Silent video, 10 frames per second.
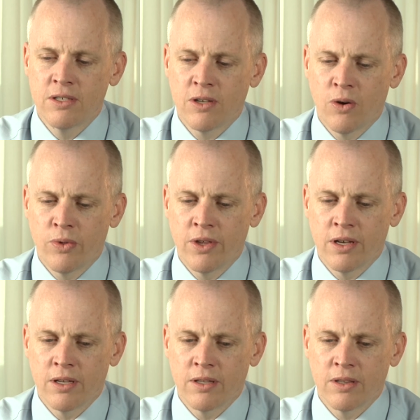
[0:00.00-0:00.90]
So
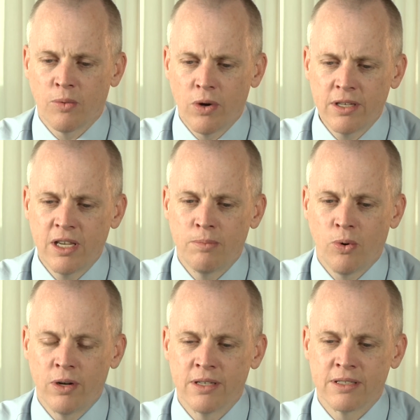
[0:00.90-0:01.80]
the one key
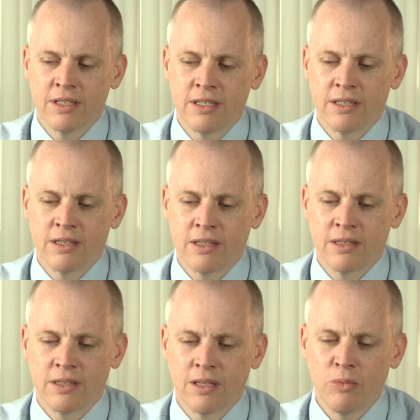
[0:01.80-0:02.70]
point is that
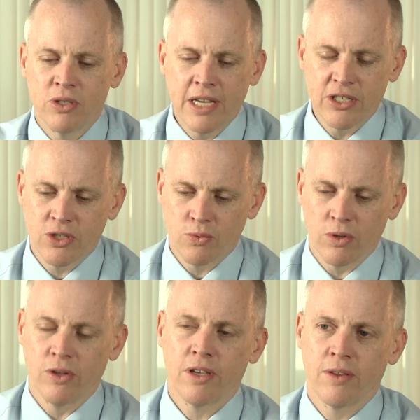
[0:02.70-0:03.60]
the mutations we're
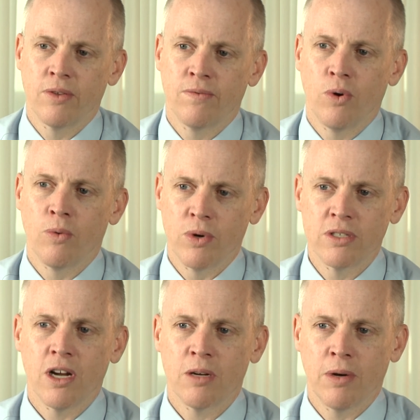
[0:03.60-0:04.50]
looking for when we
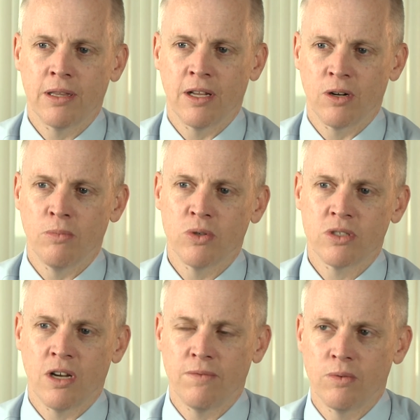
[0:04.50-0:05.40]
talk about that are
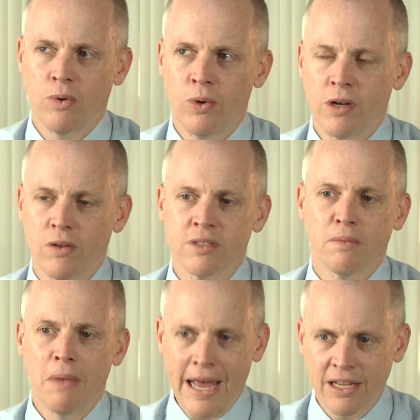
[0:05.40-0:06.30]
most often what we call
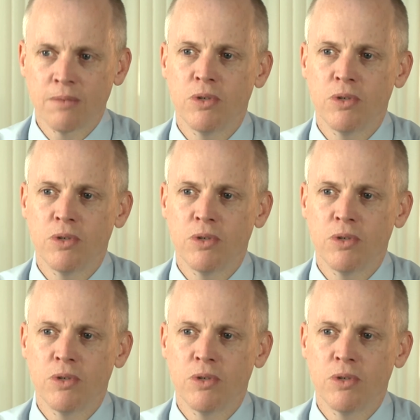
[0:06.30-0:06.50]
somatic